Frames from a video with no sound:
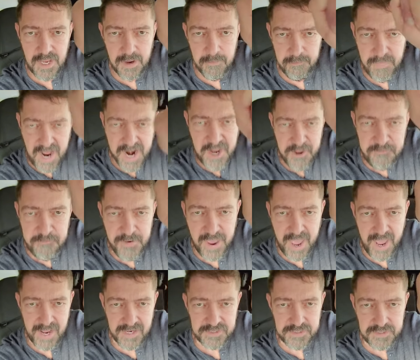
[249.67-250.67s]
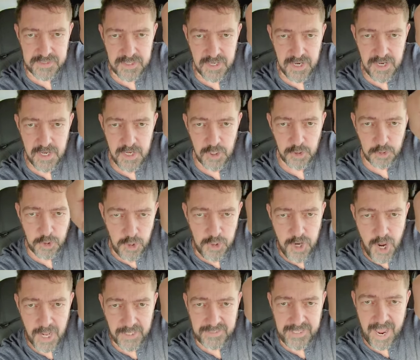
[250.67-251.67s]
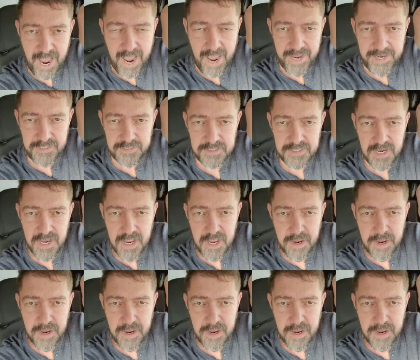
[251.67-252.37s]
Manifest. Do not hide.